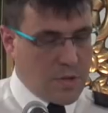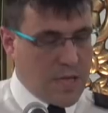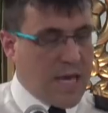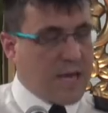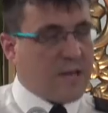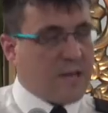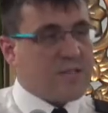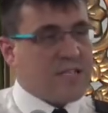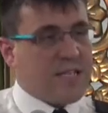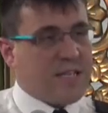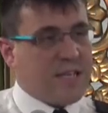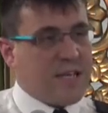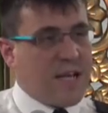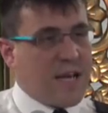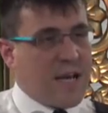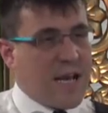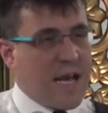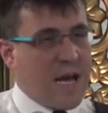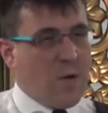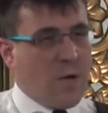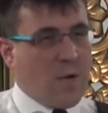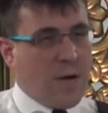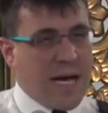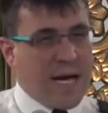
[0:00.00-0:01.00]
And I'll tell you
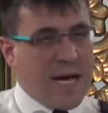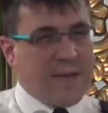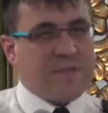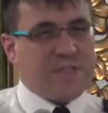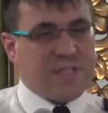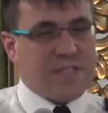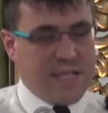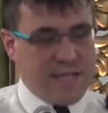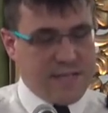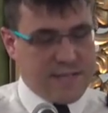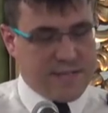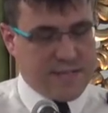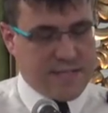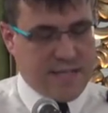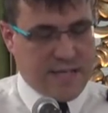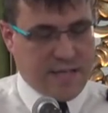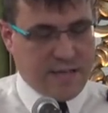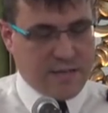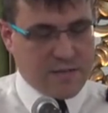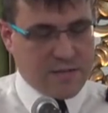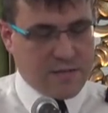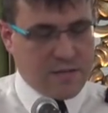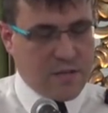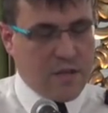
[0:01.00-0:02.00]
now, I've seen
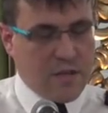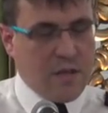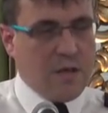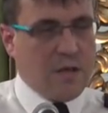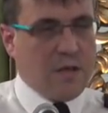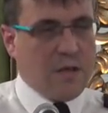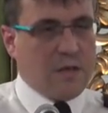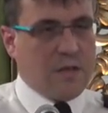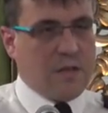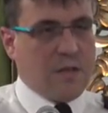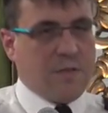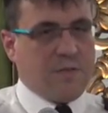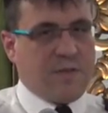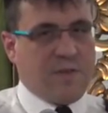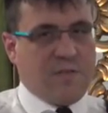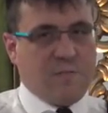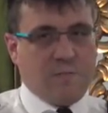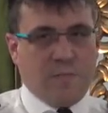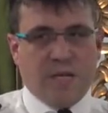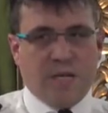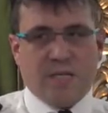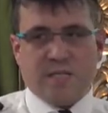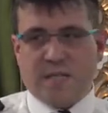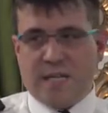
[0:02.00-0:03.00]
things that have
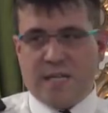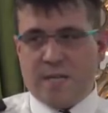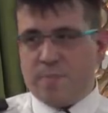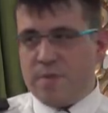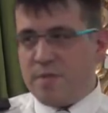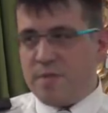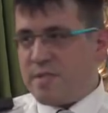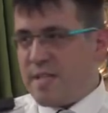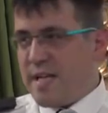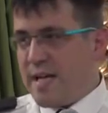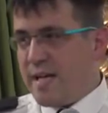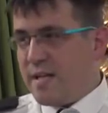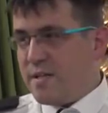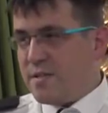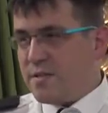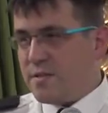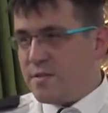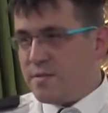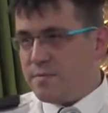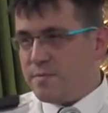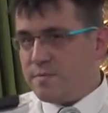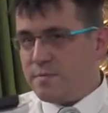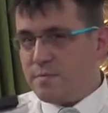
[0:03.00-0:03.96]
given me sleepless nights.